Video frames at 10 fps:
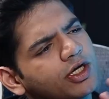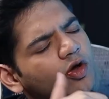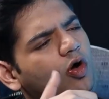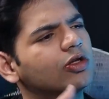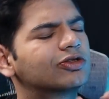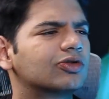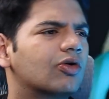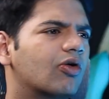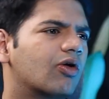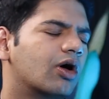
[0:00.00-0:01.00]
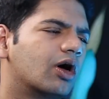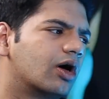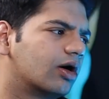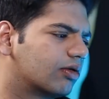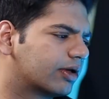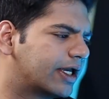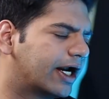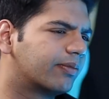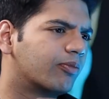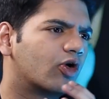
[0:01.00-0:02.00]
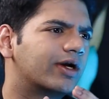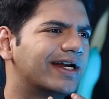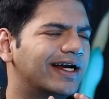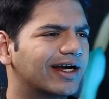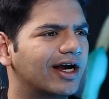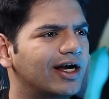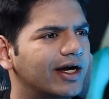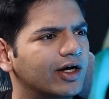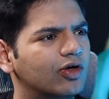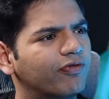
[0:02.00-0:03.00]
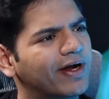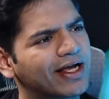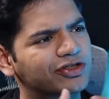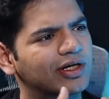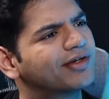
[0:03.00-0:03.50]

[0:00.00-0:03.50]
did you also get more detailed into financial